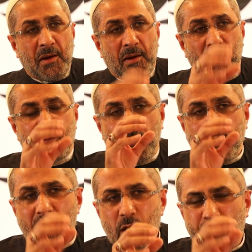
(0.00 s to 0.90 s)
But for
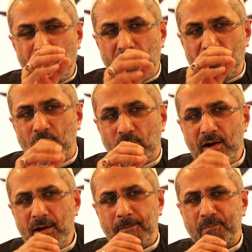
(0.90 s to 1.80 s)
now, if we look at the
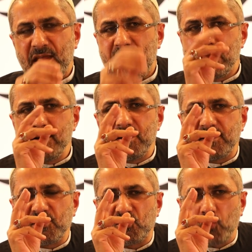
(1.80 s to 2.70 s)
Quran, either it
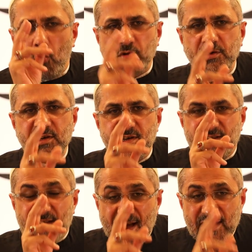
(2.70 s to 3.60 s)
is totally
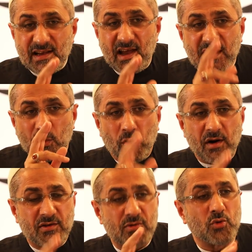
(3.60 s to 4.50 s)
denying any
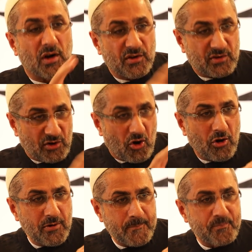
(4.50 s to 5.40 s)
worth to other than
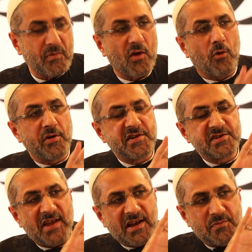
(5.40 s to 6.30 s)
God, or it
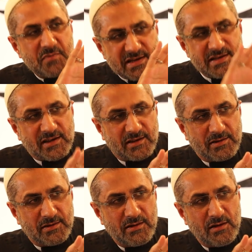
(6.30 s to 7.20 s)
is
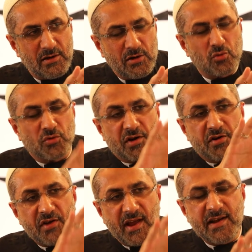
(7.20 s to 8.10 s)
admitting to the
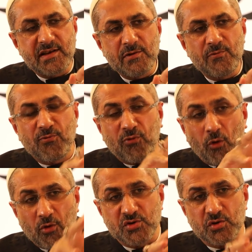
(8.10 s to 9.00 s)
creative
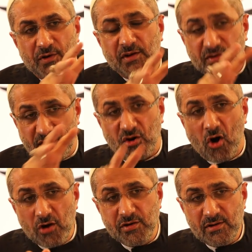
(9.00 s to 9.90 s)
force of other than
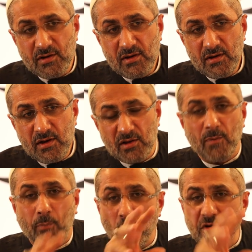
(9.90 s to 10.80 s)
God, the
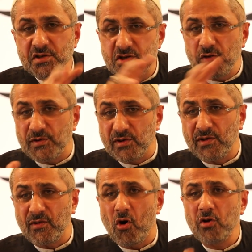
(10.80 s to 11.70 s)
potency of other
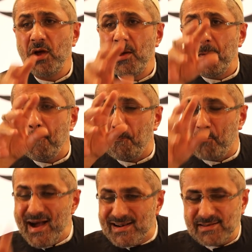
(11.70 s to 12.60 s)
than God,
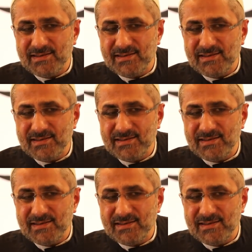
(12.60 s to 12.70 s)
but